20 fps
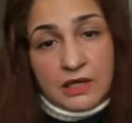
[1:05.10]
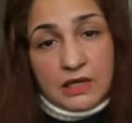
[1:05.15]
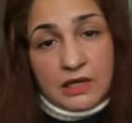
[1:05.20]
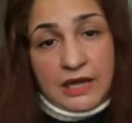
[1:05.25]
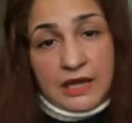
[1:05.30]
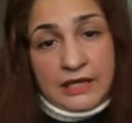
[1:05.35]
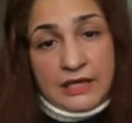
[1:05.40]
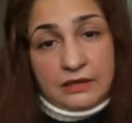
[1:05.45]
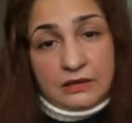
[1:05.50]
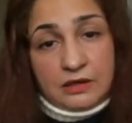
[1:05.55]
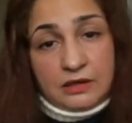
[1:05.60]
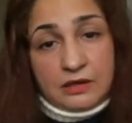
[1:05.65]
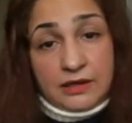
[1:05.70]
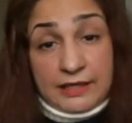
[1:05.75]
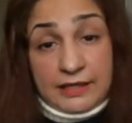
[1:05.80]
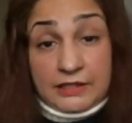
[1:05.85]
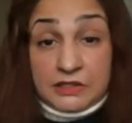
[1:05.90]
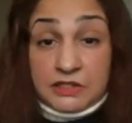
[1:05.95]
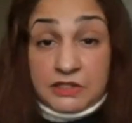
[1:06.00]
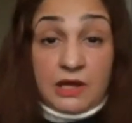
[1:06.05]

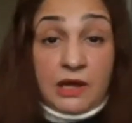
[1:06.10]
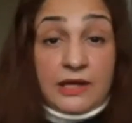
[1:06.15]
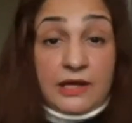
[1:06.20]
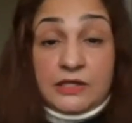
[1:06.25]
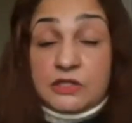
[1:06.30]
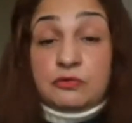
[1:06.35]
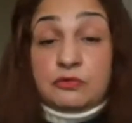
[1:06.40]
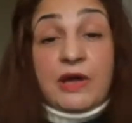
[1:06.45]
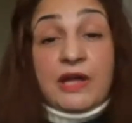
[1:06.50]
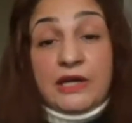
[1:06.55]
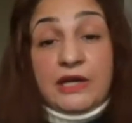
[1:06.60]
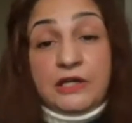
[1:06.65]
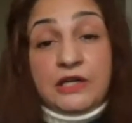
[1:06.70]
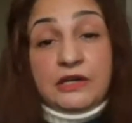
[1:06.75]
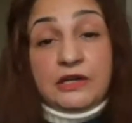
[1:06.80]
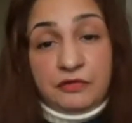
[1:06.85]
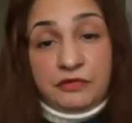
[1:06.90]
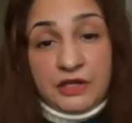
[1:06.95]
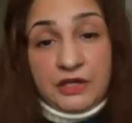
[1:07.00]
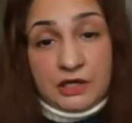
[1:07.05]
It's very
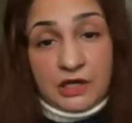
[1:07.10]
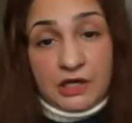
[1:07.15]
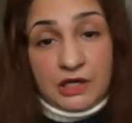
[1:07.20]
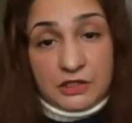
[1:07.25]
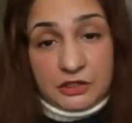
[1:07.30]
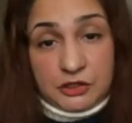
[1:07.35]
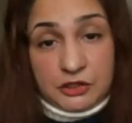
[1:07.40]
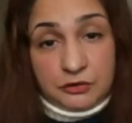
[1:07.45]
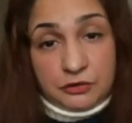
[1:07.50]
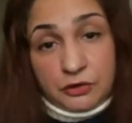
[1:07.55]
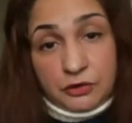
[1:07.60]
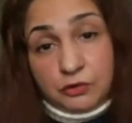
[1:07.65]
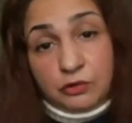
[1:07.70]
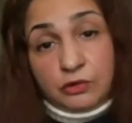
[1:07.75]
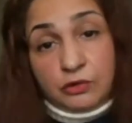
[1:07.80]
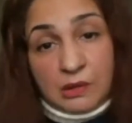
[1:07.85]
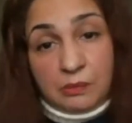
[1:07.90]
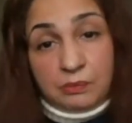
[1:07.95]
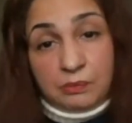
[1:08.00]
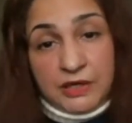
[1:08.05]
difficult, you know, to
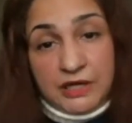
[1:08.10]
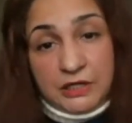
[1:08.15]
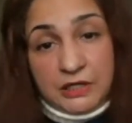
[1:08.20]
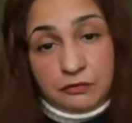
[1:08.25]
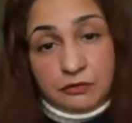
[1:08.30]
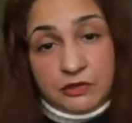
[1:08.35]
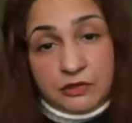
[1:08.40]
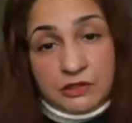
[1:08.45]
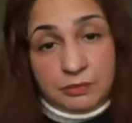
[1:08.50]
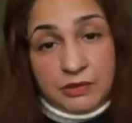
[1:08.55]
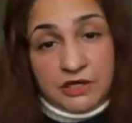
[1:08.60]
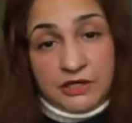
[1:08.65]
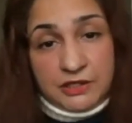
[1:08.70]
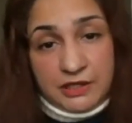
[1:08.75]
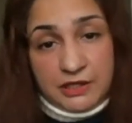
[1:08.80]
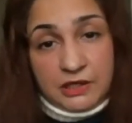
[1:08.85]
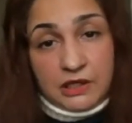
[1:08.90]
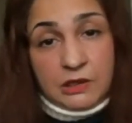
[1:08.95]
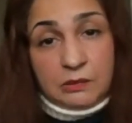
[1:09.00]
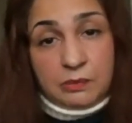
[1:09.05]
compete with
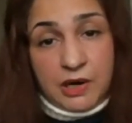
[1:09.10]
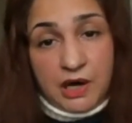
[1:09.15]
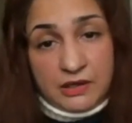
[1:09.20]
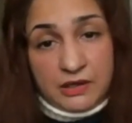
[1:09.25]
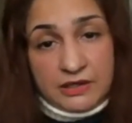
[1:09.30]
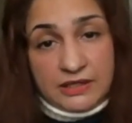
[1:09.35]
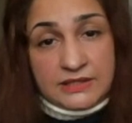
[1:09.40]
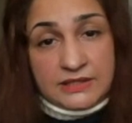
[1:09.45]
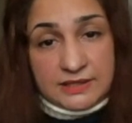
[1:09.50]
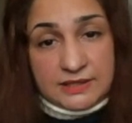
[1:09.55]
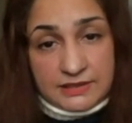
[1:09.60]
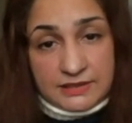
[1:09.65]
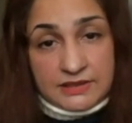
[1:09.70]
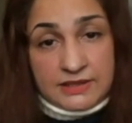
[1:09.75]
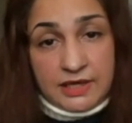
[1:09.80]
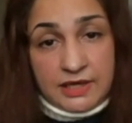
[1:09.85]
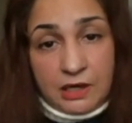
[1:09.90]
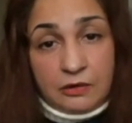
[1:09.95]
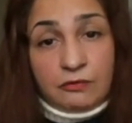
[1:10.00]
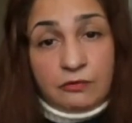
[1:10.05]
political parties as
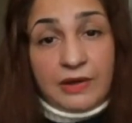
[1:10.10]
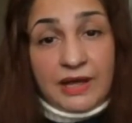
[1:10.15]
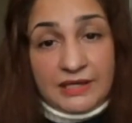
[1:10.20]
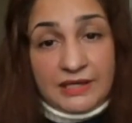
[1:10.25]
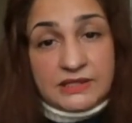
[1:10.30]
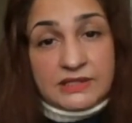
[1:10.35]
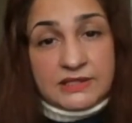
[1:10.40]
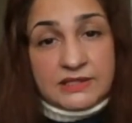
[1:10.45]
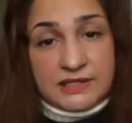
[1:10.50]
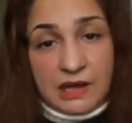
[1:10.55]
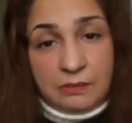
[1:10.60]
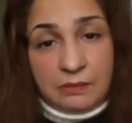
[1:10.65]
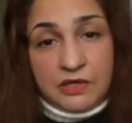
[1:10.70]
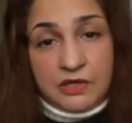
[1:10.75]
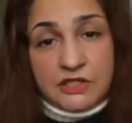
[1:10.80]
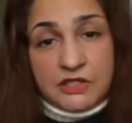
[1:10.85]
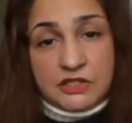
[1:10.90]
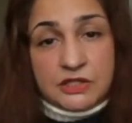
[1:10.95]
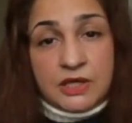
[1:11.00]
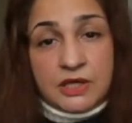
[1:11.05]
they are well
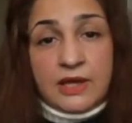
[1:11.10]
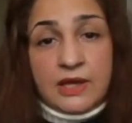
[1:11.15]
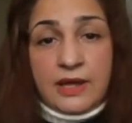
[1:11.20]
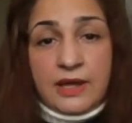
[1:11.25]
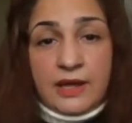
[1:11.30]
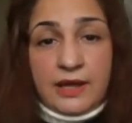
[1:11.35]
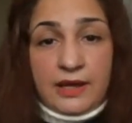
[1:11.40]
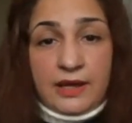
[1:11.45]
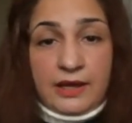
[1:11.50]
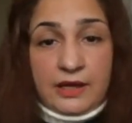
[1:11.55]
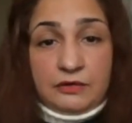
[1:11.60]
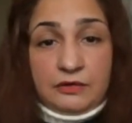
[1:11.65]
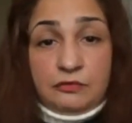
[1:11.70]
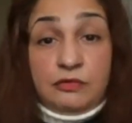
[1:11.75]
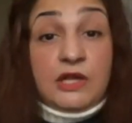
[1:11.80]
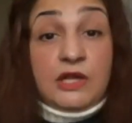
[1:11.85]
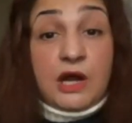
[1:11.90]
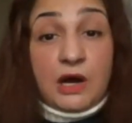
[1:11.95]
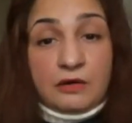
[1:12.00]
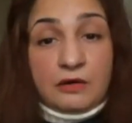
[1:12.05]
established, and
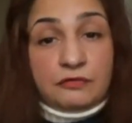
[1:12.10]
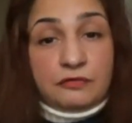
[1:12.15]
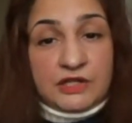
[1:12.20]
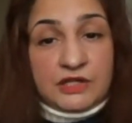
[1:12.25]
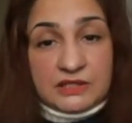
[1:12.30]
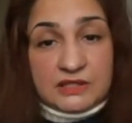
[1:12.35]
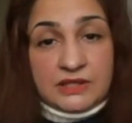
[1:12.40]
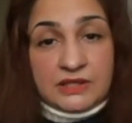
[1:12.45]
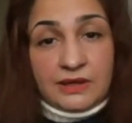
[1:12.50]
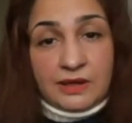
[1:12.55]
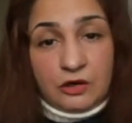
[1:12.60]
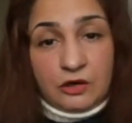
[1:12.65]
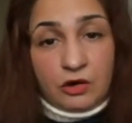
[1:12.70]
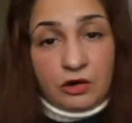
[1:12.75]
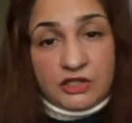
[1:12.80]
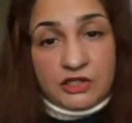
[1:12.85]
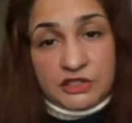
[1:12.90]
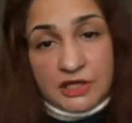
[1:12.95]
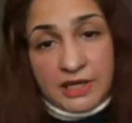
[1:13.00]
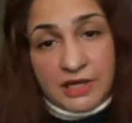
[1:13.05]
we are facing a
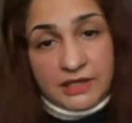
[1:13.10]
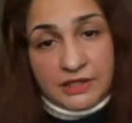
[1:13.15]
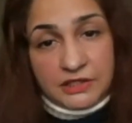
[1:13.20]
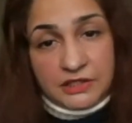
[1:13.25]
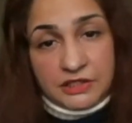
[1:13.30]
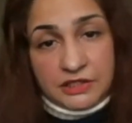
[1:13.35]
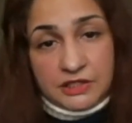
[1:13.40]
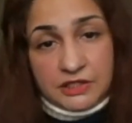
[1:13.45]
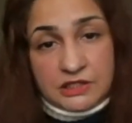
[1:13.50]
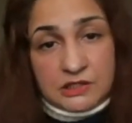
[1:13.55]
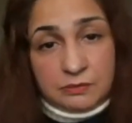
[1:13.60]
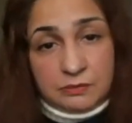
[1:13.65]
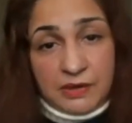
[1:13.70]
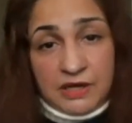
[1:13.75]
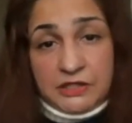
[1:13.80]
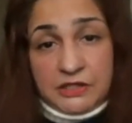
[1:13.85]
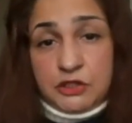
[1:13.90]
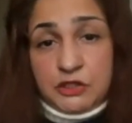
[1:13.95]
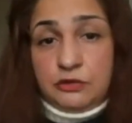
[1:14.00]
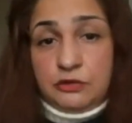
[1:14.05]
lot of challenges.
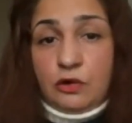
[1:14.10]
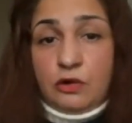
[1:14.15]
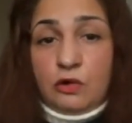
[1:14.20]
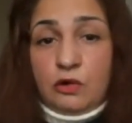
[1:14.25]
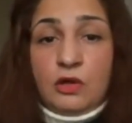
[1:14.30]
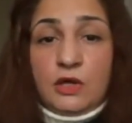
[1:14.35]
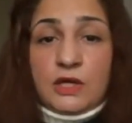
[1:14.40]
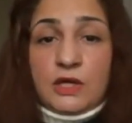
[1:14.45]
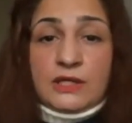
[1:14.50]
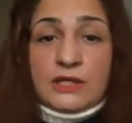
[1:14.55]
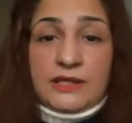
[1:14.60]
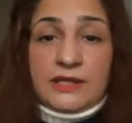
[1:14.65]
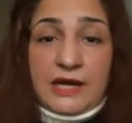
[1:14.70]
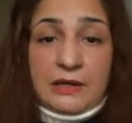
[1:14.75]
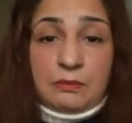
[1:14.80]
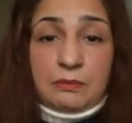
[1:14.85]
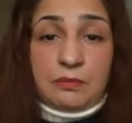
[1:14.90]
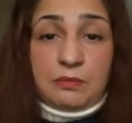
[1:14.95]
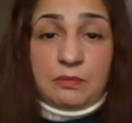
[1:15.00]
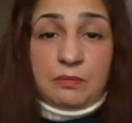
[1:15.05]
But you know
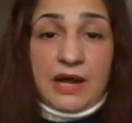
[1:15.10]
that